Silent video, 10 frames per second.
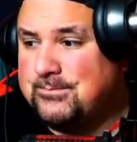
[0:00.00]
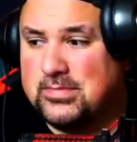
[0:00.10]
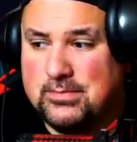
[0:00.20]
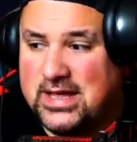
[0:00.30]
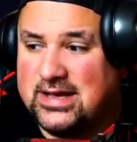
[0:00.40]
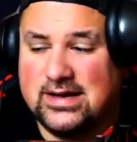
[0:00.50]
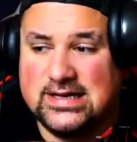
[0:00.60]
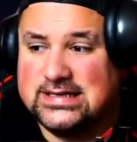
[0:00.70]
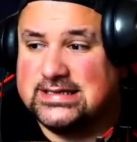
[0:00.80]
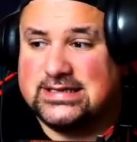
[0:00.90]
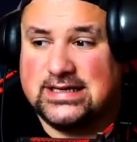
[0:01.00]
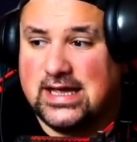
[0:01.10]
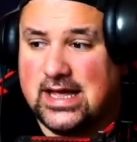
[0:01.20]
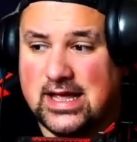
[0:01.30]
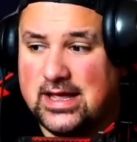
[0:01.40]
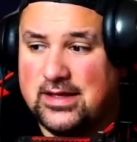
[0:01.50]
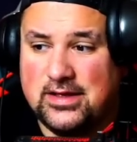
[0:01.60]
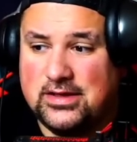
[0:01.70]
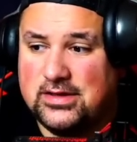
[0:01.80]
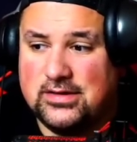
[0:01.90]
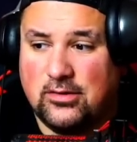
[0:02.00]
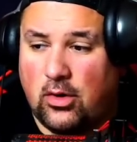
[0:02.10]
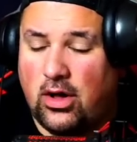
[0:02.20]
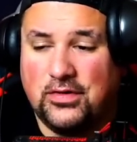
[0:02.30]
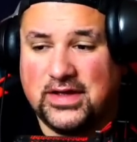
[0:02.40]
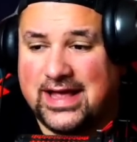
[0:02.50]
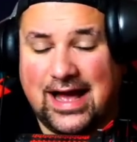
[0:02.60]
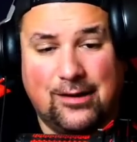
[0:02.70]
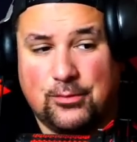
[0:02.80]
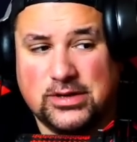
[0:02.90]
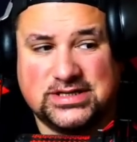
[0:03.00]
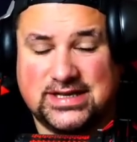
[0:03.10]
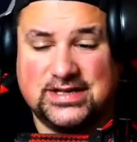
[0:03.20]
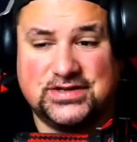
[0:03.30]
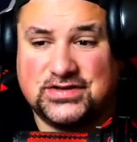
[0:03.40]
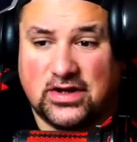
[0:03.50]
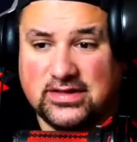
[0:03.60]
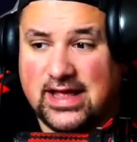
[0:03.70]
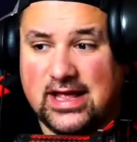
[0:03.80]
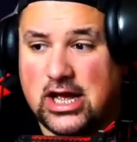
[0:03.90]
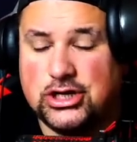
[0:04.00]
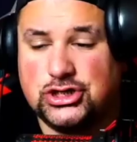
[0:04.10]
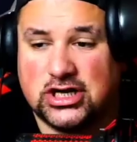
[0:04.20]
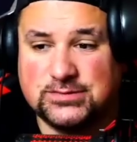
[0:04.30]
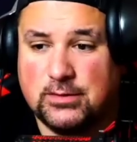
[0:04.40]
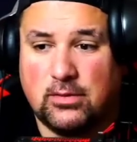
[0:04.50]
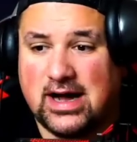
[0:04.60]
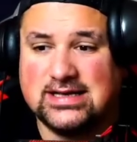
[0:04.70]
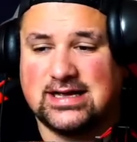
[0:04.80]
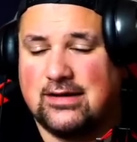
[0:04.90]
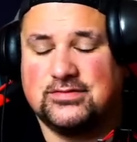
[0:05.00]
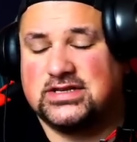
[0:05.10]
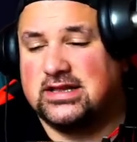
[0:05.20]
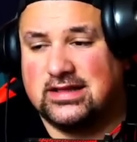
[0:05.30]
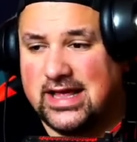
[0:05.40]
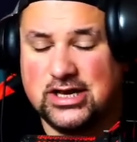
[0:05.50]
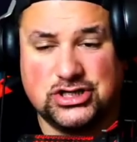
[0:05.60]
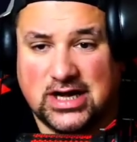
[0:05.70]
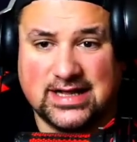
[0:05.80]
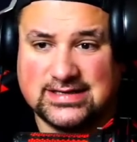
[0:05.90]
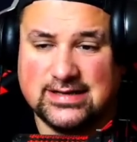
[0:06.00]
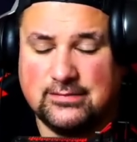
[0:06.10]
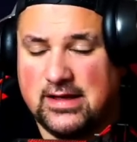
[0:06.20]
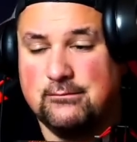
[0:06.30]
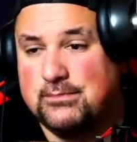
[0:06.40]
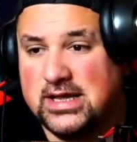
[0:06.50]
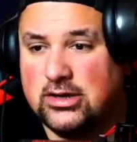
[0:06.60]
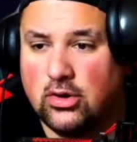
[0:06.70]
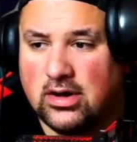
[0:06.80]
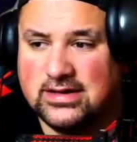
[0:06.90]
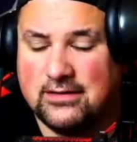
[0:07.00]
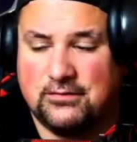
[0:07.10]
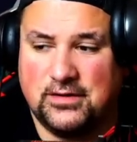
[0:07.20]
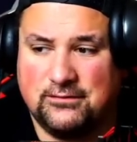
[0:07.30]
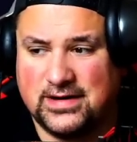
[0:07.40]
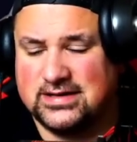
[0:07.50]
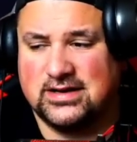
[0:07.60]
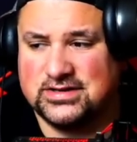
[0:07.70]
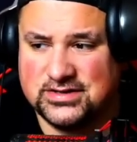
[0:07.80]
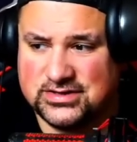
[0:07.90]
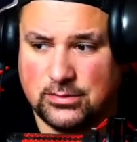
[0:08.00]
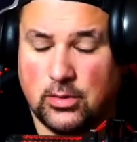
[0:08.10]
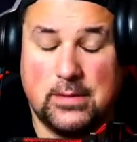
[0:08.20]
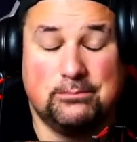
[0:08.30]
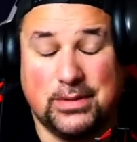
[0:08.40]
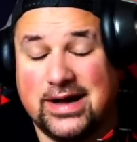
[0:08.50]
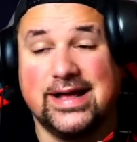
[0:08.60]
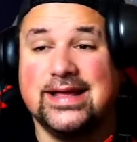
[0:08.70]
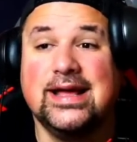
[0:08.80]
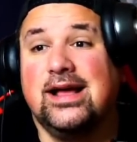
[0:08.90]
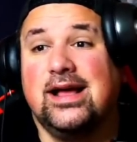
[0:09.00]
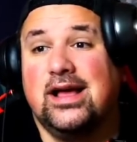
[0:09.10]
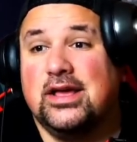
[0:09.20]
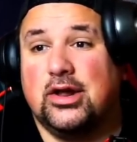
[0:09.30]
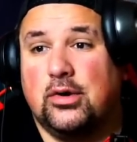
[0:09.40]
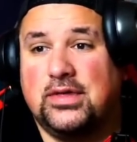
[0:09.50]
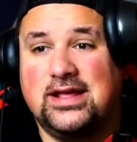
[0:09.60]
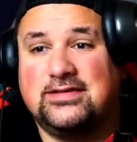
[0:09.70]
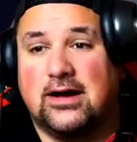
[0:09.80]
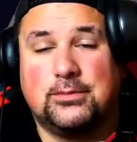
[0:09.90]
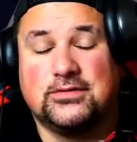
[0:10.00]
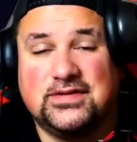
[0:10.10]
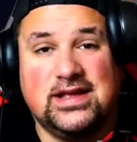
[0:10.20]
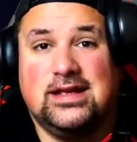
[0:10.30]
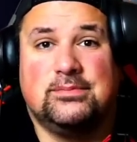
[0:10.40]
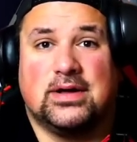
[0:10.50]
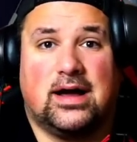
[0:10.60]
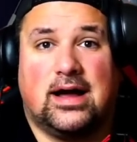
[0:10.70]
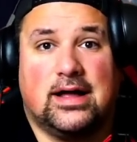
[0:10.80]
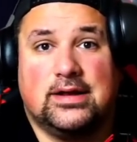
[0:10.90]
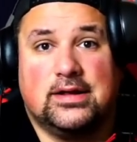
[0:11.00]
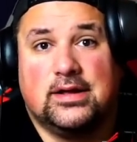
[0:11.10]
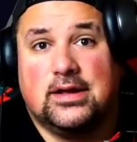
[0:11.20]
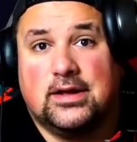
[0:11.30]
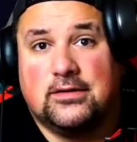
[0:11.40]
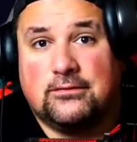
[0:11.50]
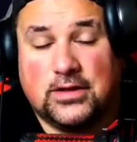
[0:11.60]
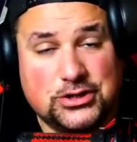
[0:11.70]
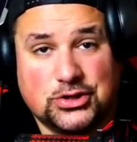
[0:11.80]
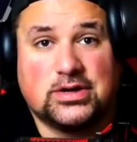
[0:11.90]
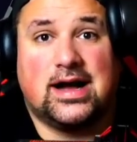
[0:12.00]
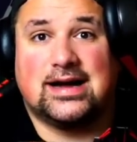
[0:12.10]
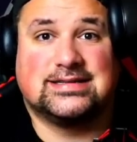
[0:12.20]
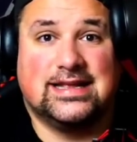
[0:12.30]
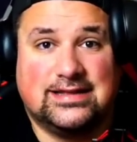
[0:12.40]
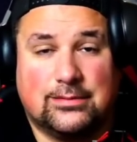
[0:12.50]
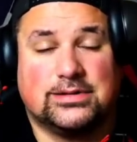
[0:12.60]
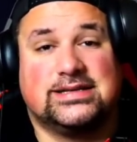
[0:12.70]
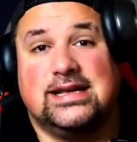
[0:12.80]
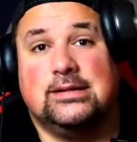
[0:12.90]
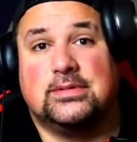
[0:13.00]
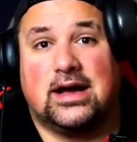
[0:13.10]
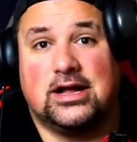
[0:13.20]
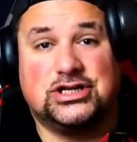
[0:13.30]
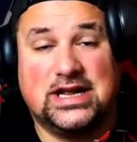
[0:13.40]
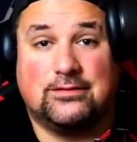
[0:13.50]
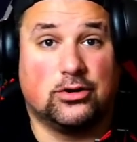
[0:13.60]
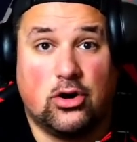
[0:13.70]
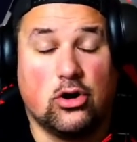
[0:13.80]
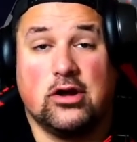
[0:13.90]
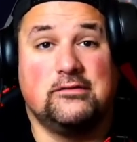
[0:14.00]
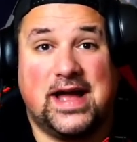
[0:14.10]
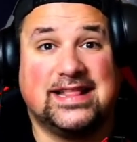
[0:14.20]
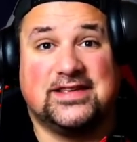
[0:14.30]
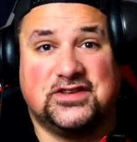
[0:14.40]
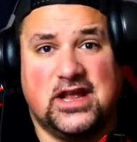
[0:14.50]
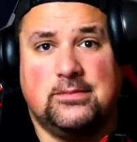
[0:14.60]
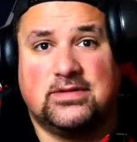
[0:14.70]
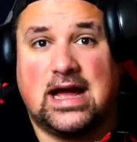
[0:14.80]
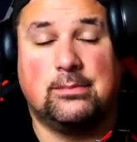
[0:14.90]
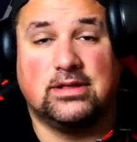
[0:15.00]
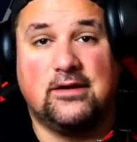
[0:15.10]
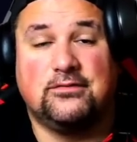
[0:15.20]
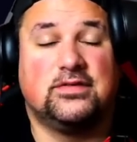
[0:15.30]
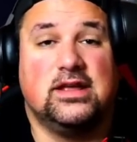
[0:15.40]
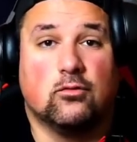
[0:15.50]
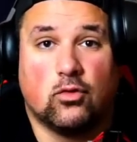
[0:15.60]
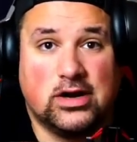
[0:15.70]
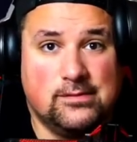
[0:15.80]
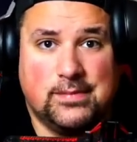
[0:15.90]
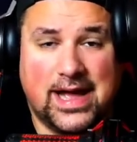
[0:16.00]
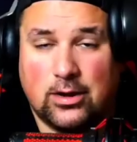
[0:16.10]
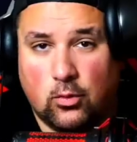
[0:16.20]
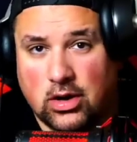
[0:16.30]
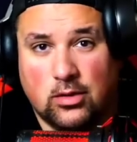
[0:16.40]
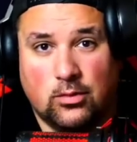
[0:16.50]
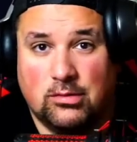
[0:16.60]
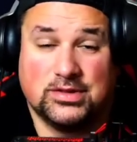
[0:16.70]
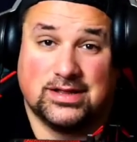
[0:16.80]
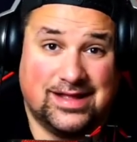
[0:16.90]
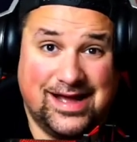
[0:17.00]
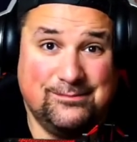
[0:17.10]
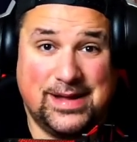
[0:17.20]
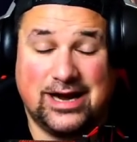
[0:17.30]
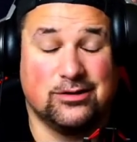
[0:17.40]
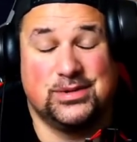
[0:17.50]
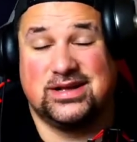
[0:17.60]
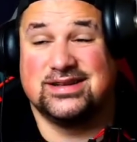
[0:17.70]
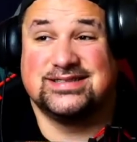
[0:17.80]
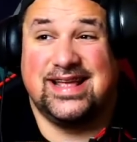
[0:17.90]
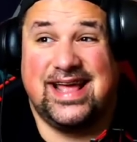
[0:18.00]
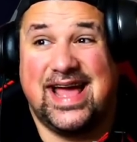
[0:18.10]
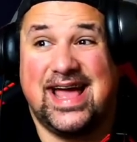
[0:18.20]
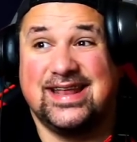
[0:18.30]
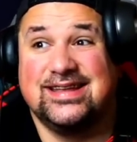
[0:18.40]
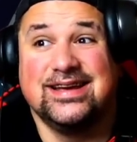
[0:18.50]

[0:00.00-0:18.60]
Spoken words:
Because all the Cowboys did Sunday adjustment wise, obviously the Lane Johnson, him being gone, definitely affected us in some way. But you know, they double teamed on Fletcher Cox. They double teamed on Javon Hargrave at the same time, left the running back one on one with the linebacker because they had